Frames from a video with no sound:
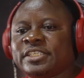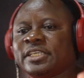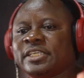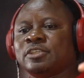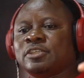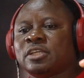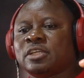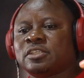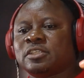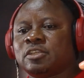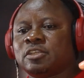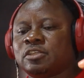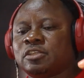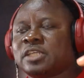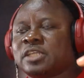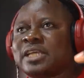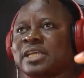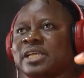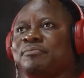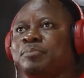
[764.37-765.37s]
Does
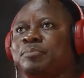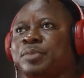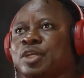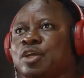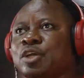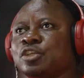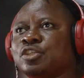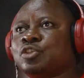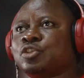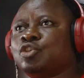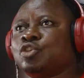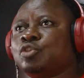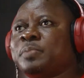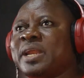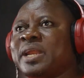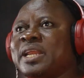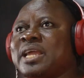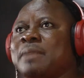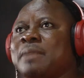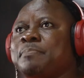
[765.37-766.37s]
it have, because Jude
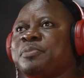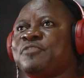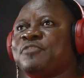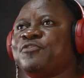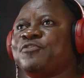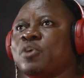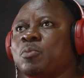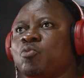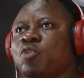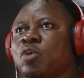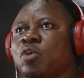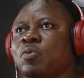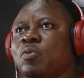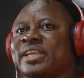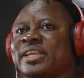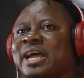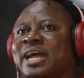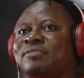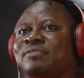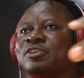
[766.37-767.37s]
Bellingham perform well when you
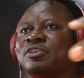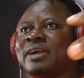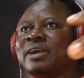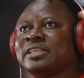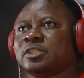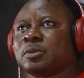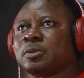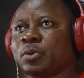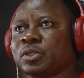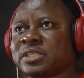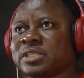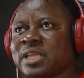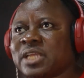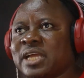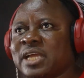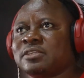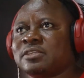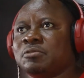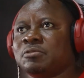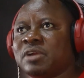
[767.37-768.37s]
have the right support
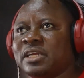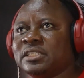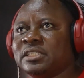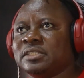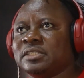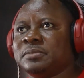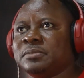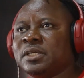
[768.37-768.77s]
cast around him?